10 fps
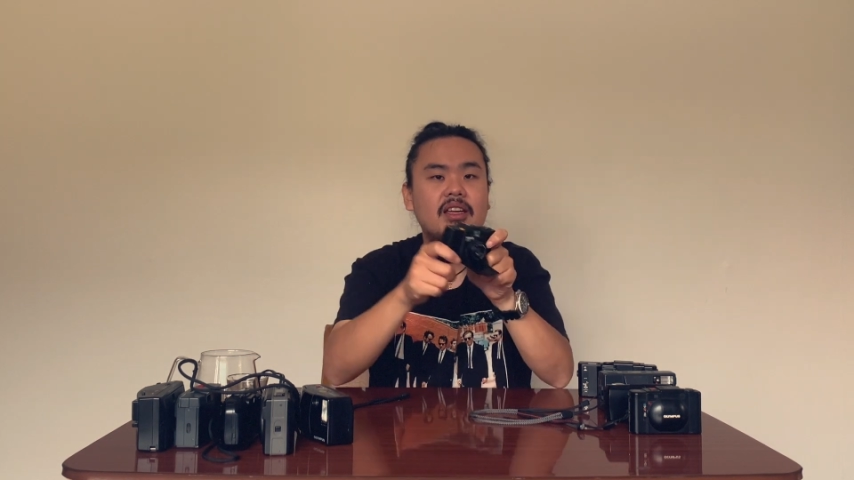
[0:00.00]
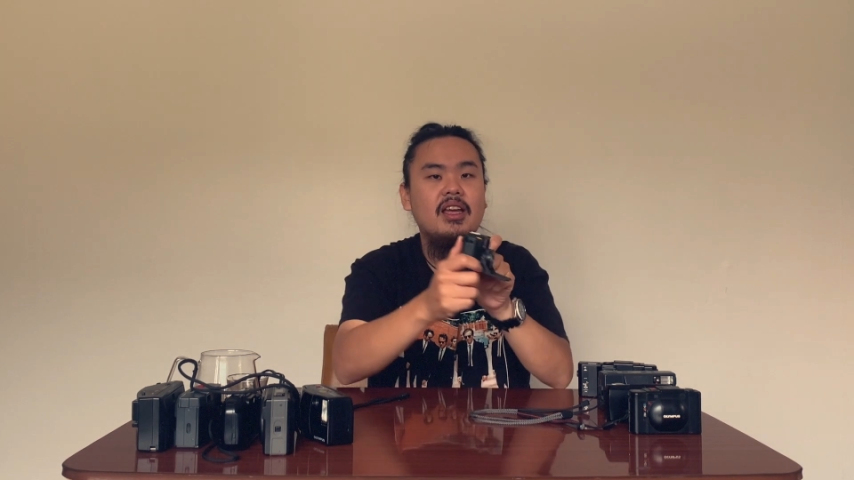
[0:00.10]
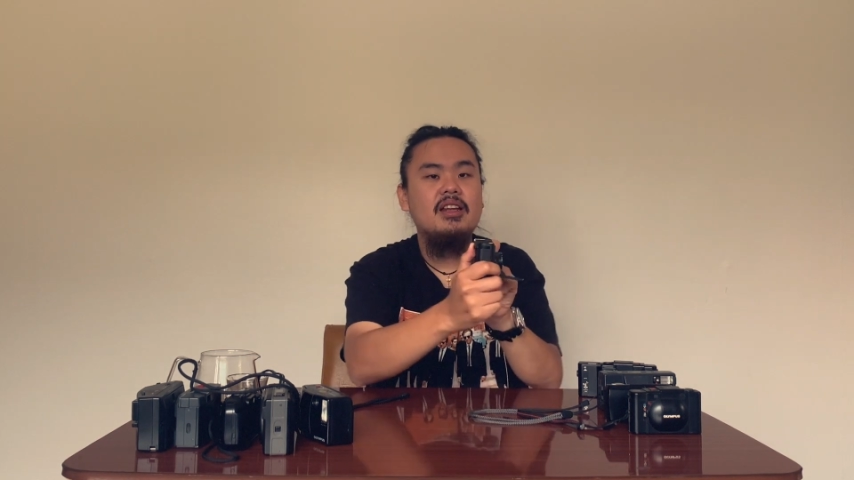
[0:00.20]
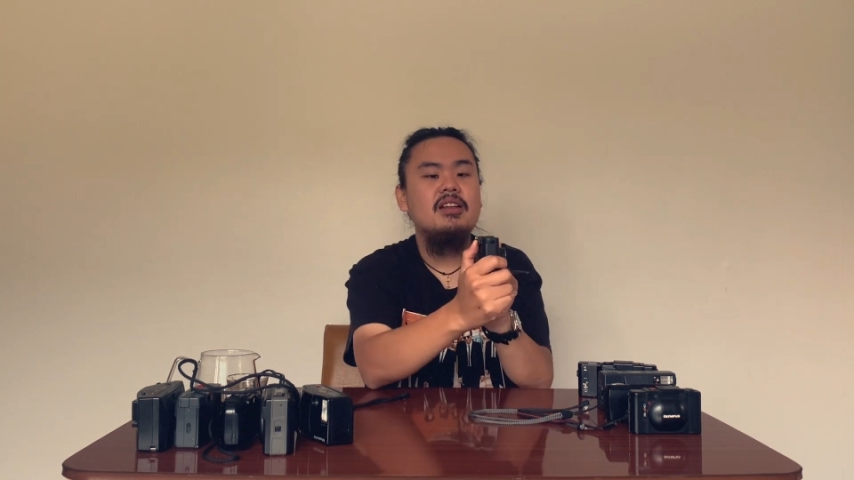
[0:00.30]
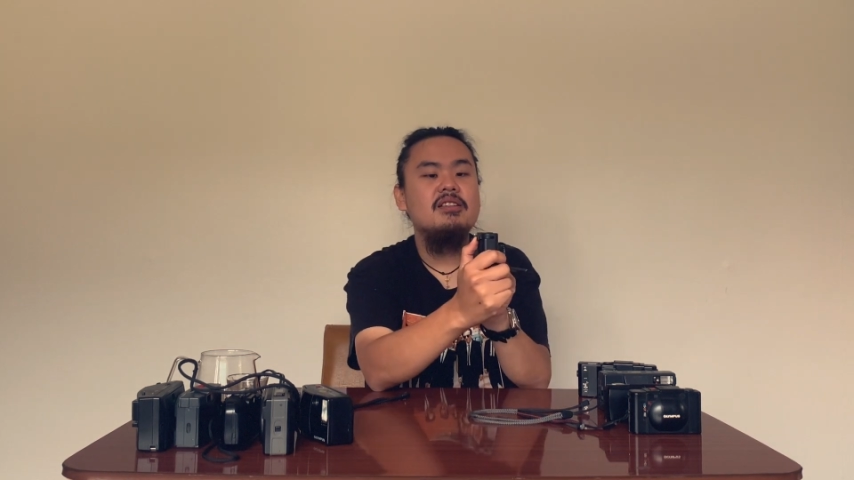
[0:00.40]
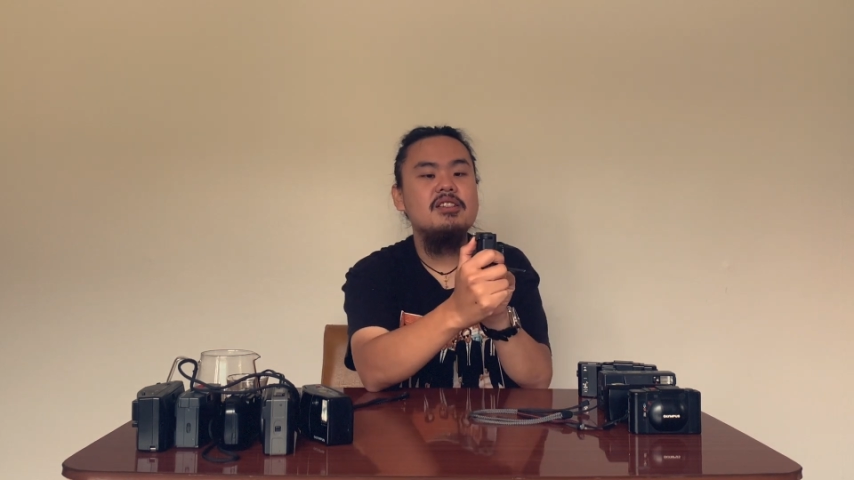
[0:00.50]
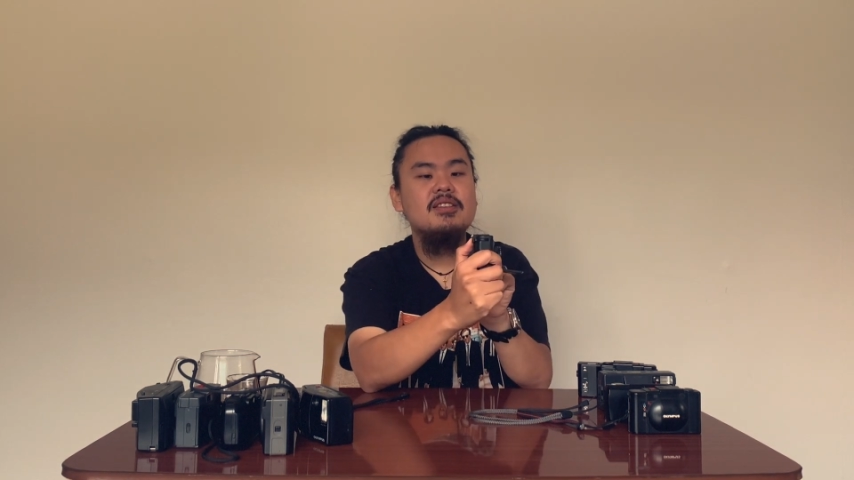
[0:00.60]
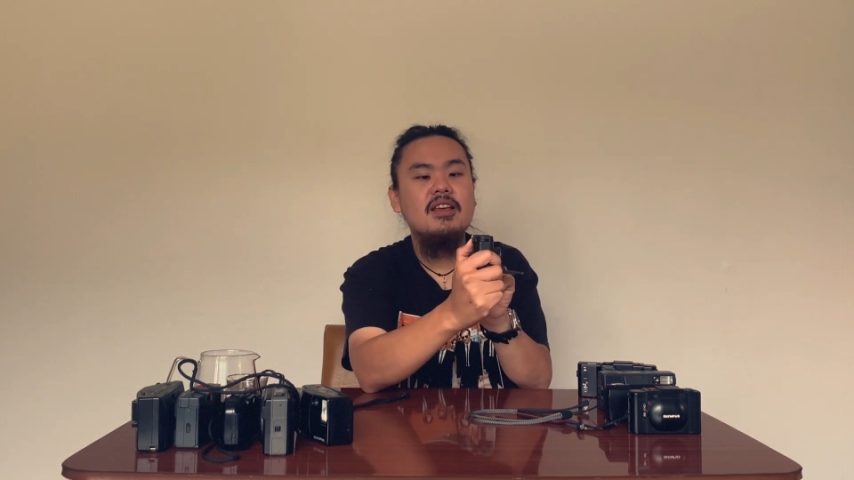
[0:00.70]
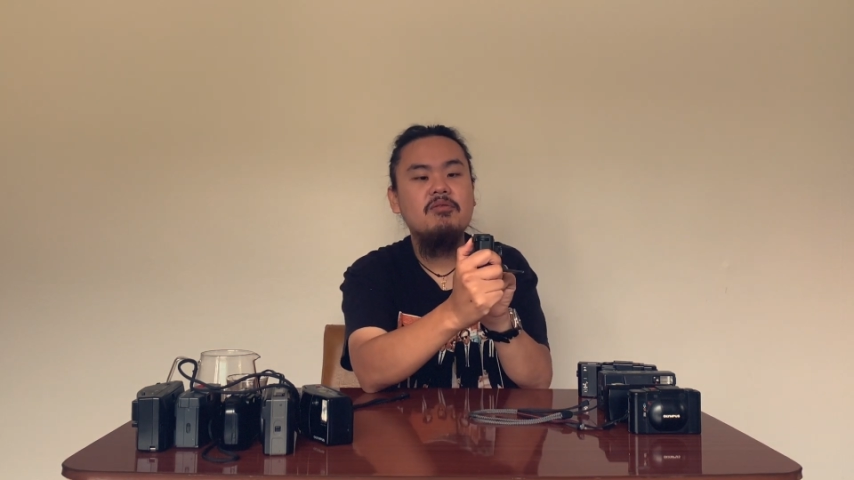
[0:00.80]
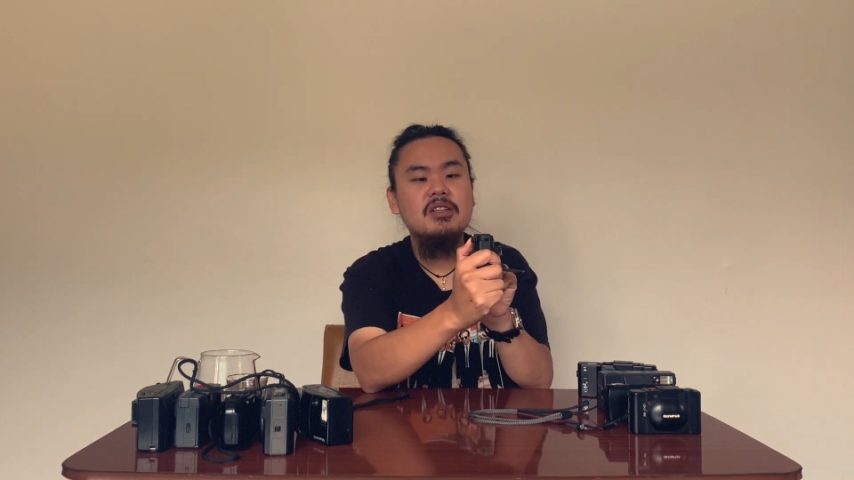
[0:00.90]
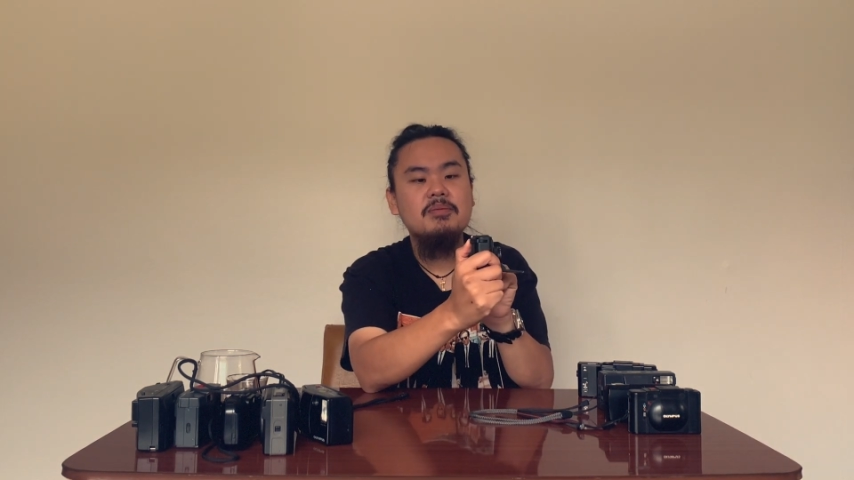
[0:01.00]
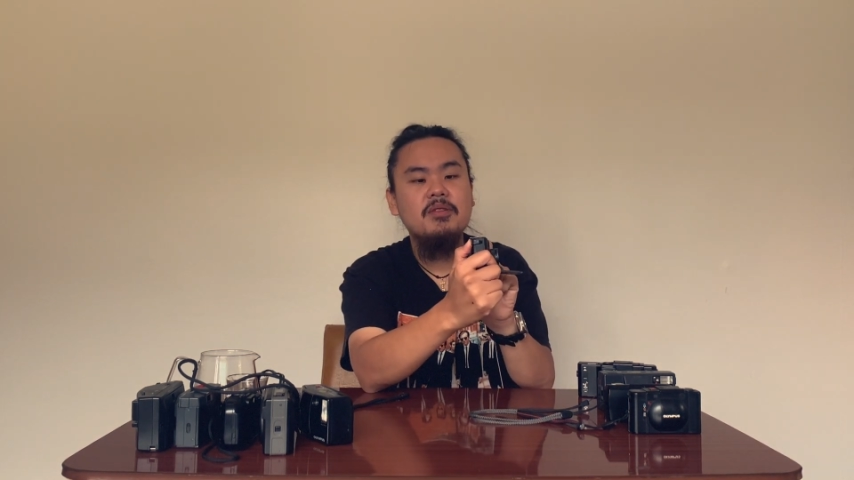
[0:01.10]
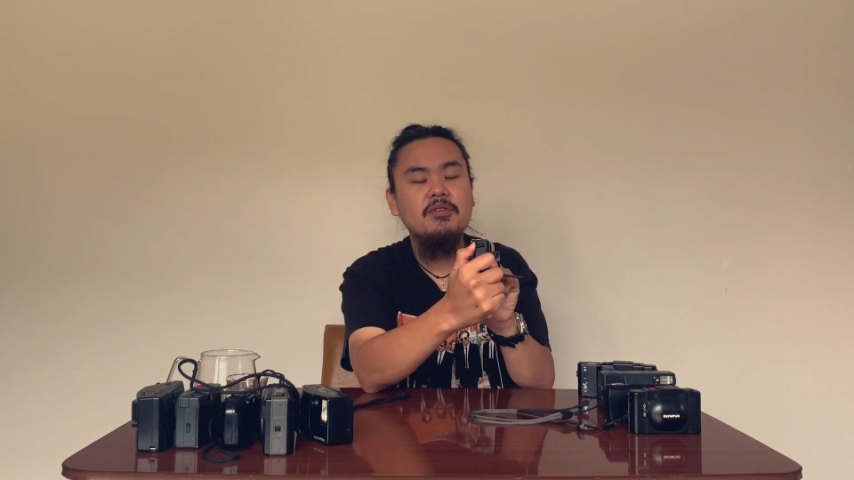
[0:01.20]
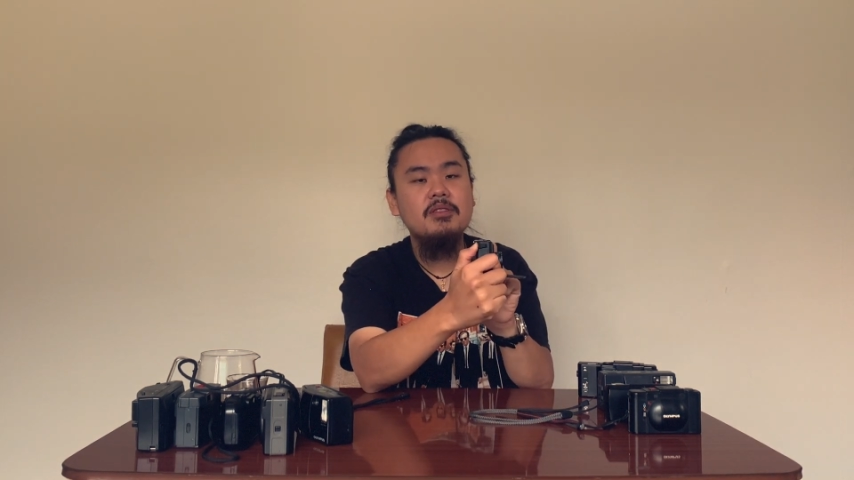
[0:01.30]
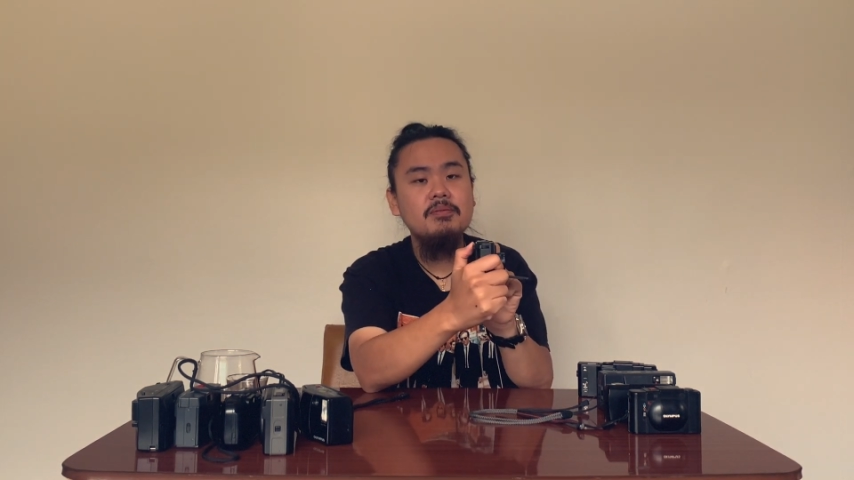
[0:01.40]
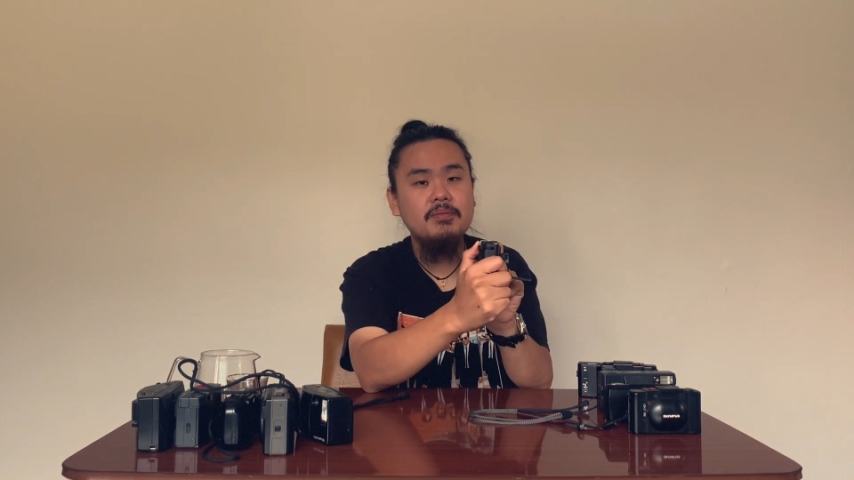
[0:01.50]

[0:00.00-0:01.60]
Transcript: and then I just advance my film,